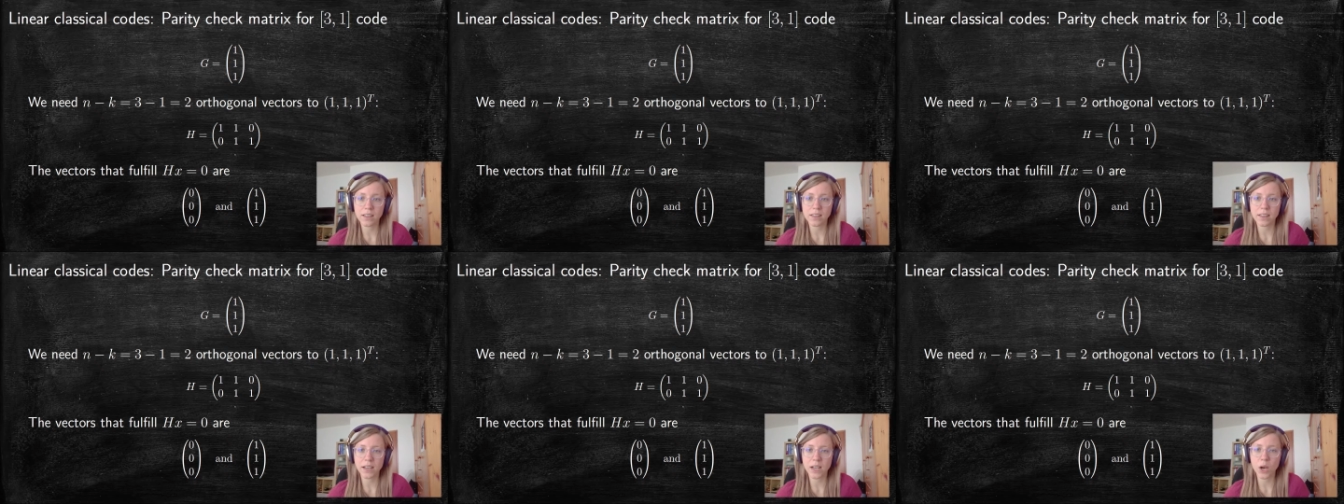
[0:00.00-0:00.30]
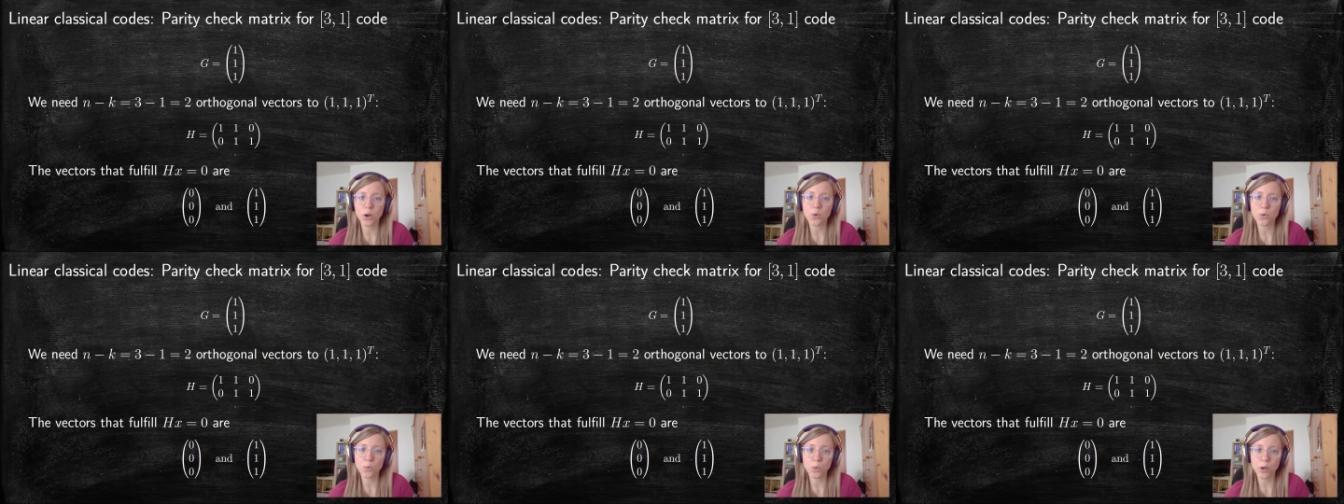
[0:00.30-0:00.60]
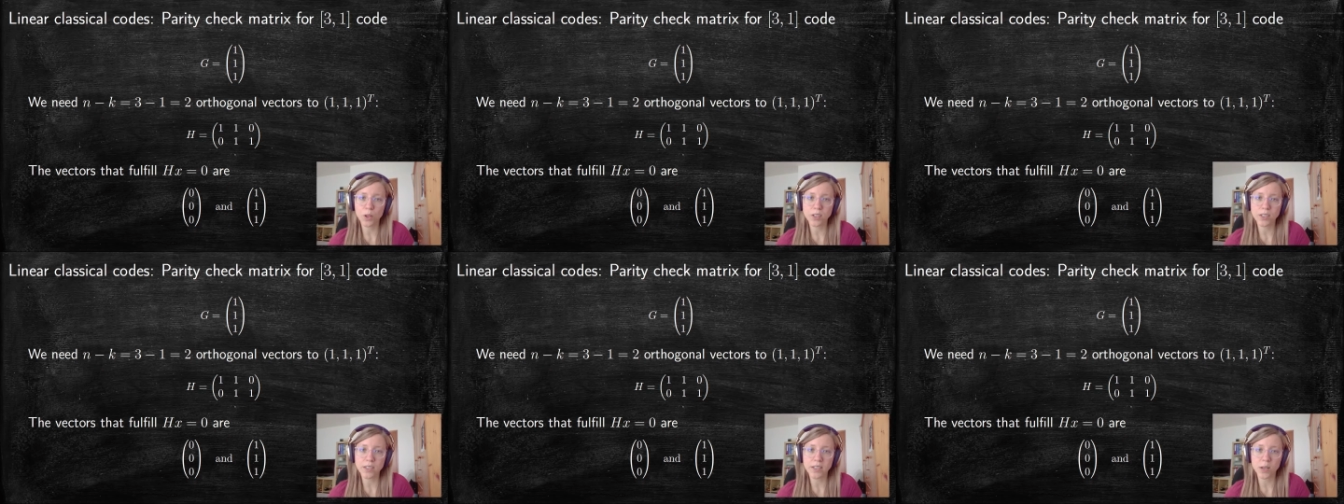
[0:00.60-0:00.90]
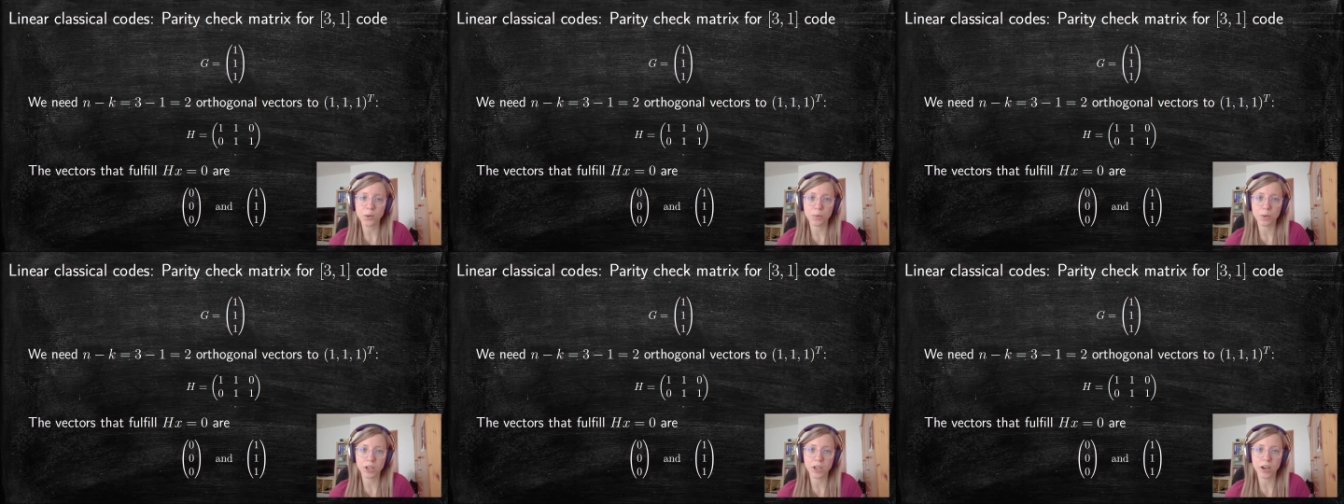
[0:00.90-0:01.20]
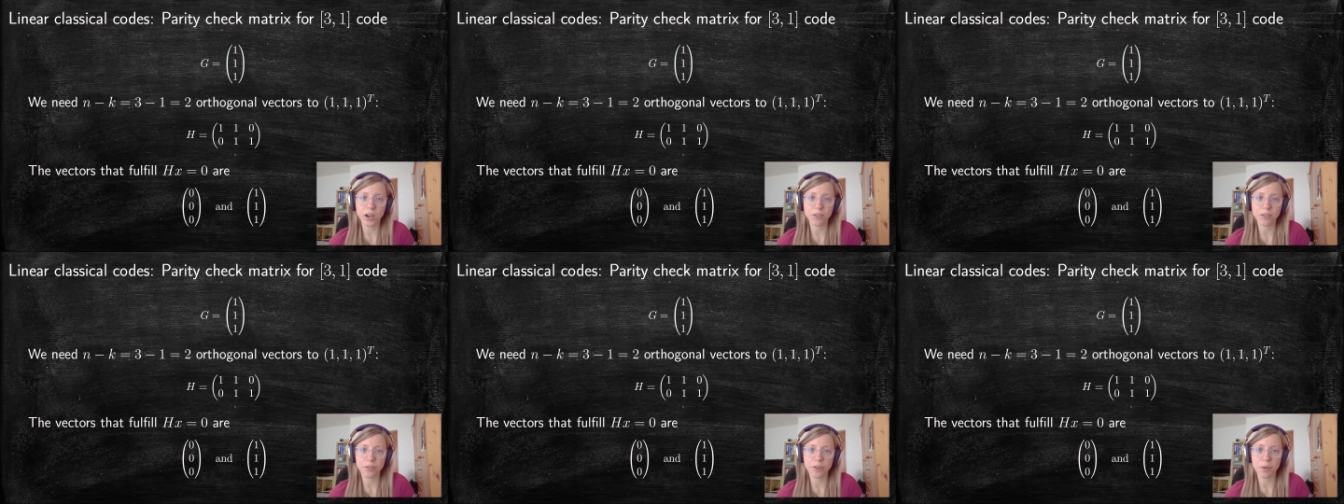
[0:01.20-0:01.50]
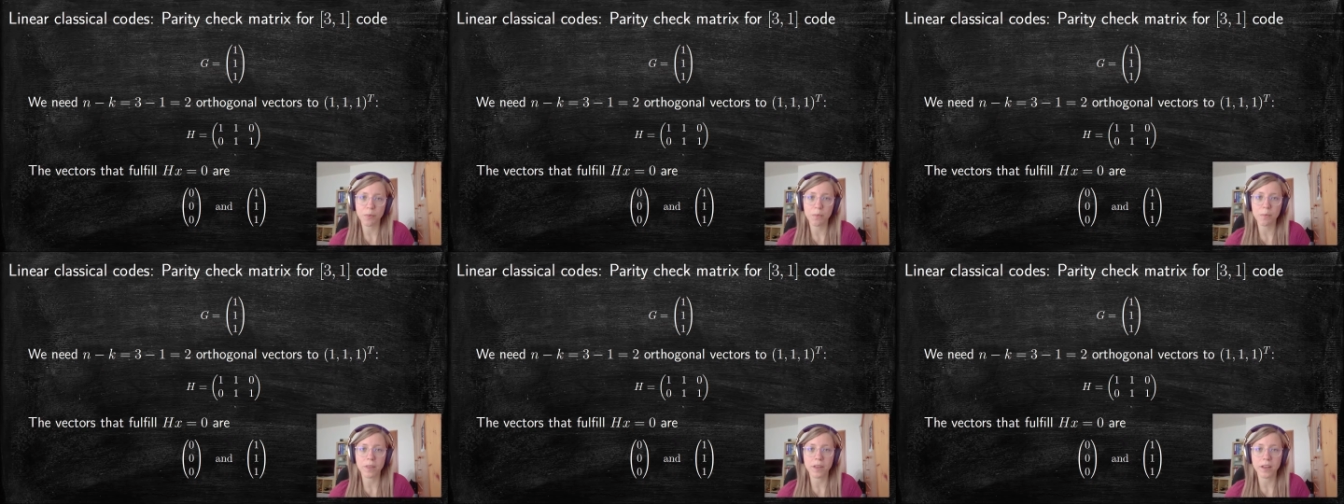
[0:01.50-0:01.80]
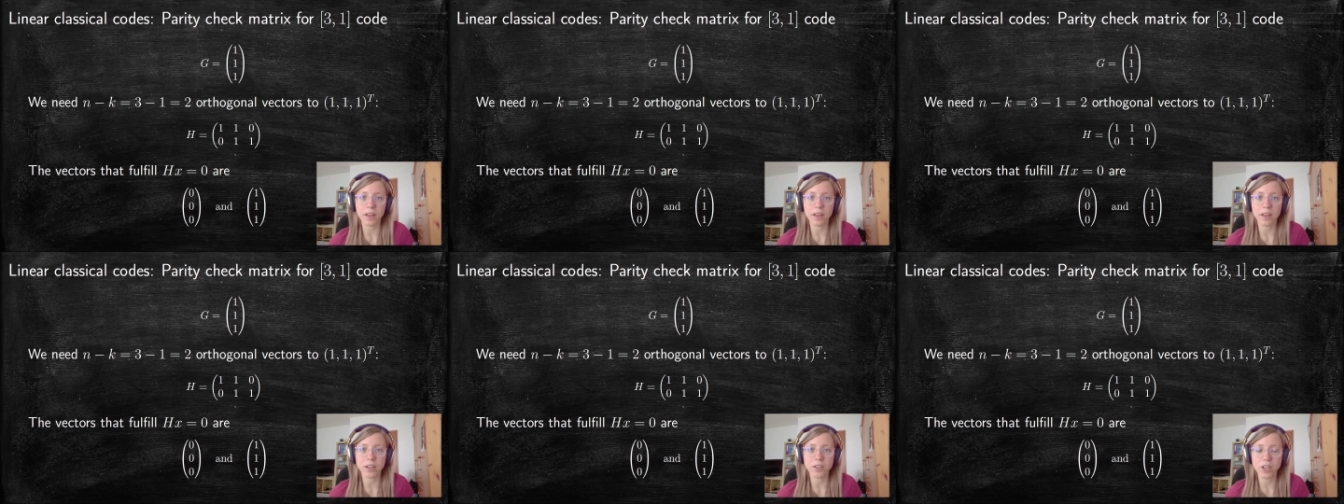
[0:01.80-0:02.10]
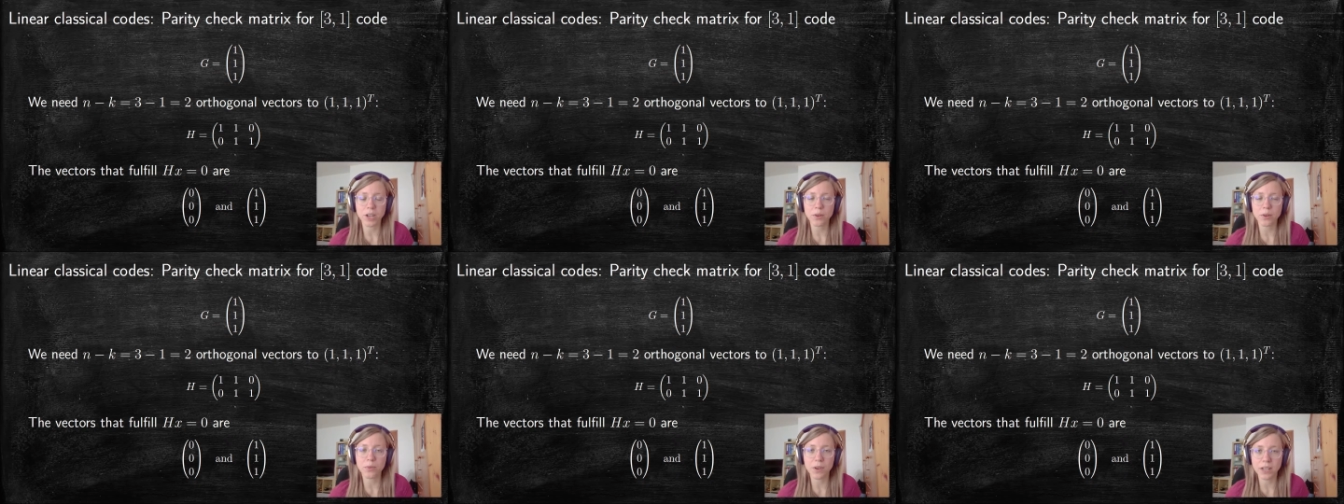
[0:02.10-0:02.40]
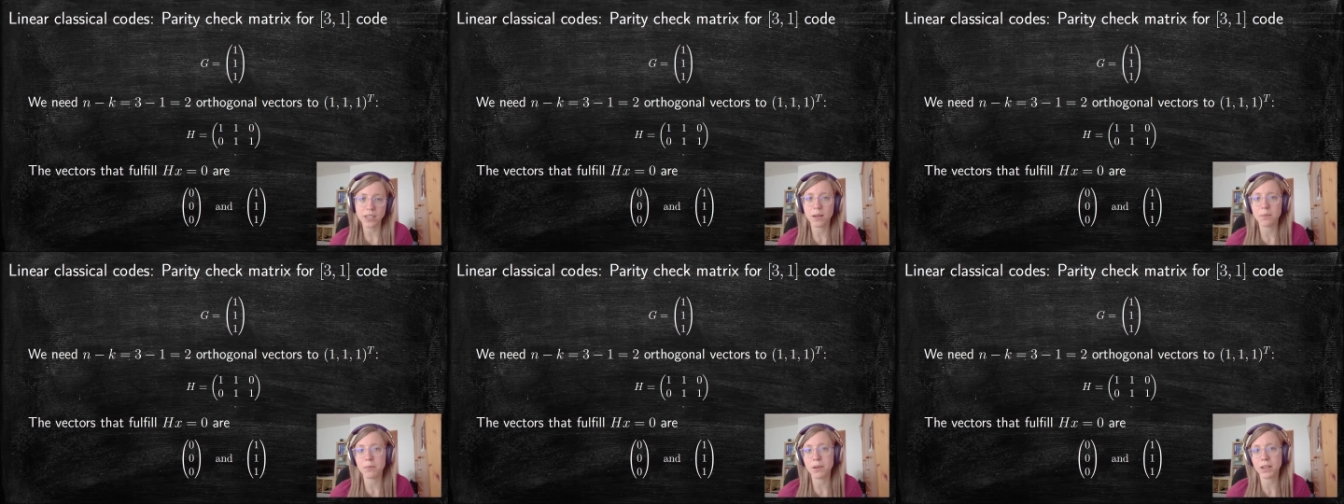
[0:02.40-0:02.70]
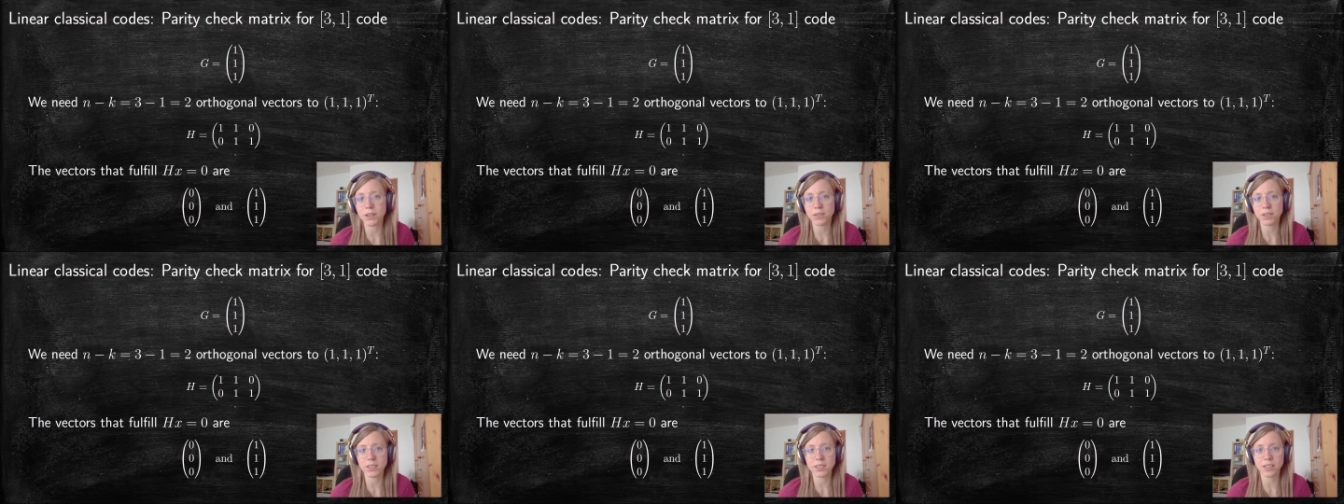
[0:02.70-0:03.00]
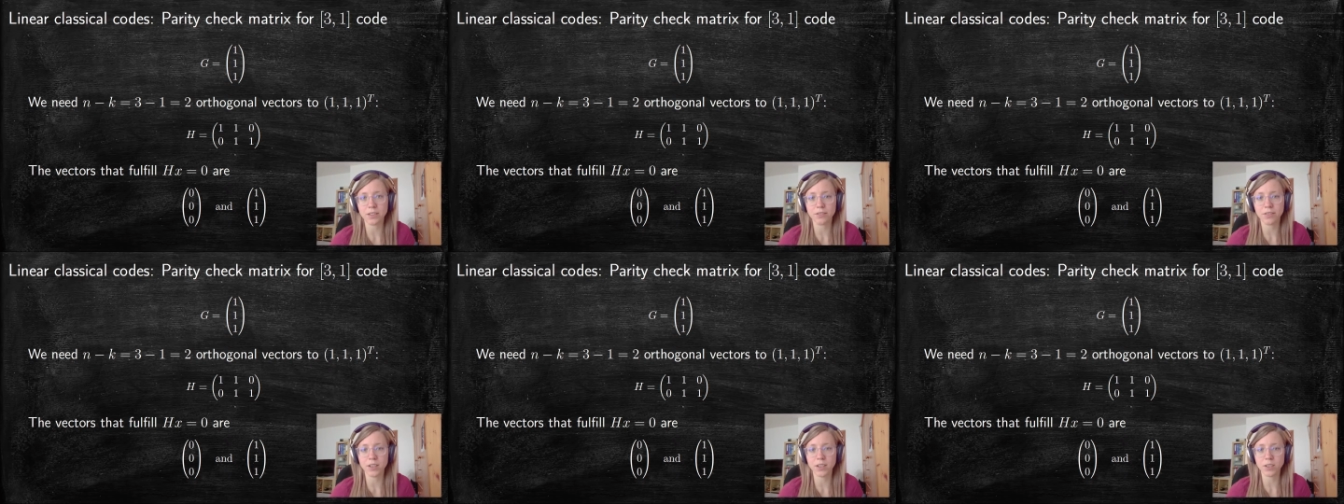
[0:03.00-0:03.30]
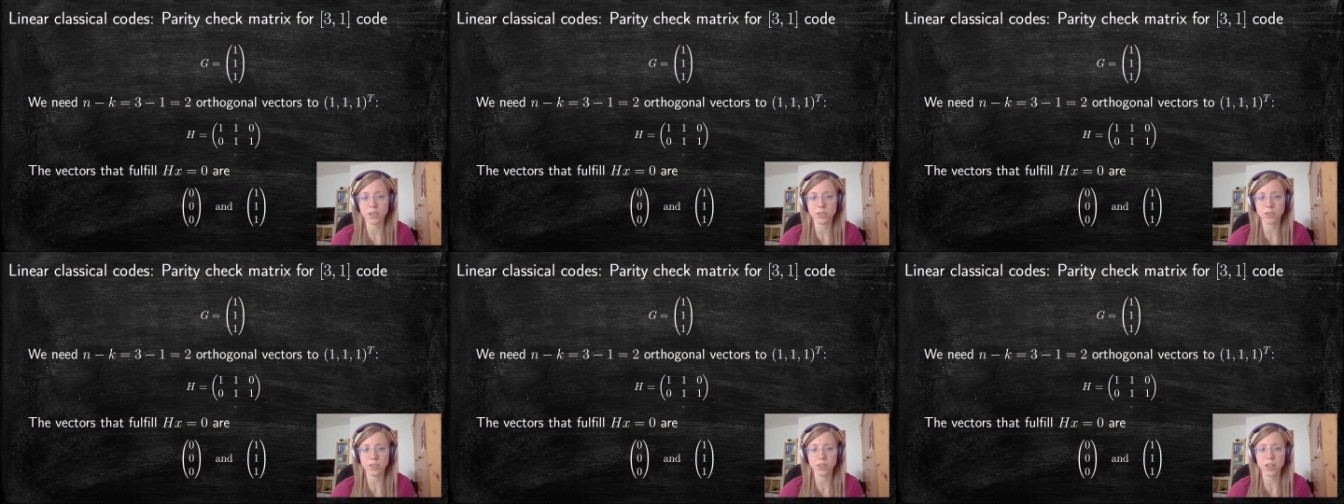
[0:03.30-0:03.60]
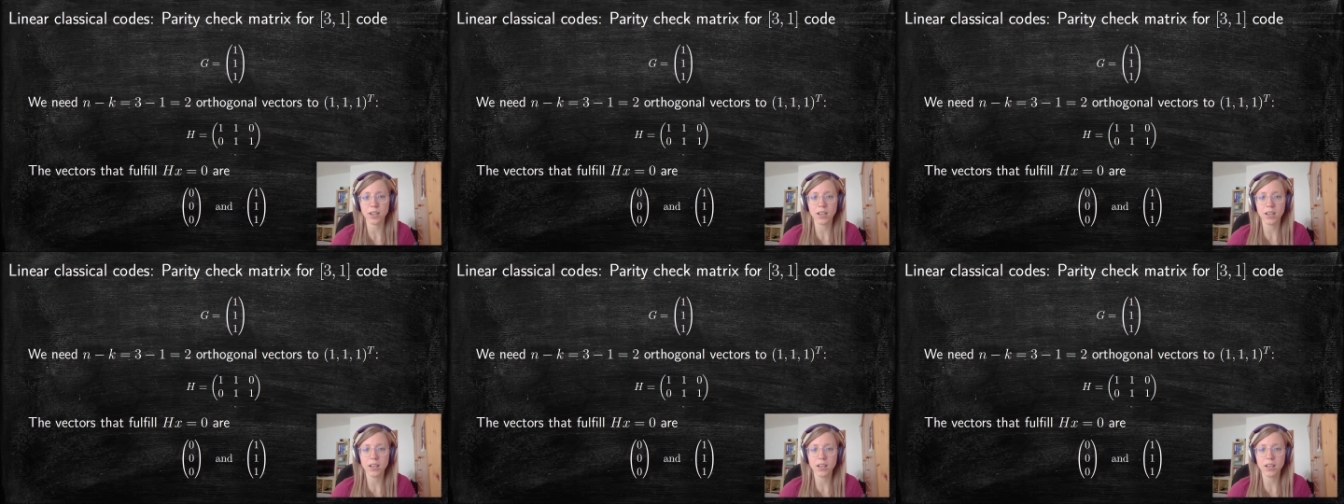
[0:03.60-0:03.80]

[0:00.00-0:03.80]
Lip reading: code words that we got from the generator matrix definition.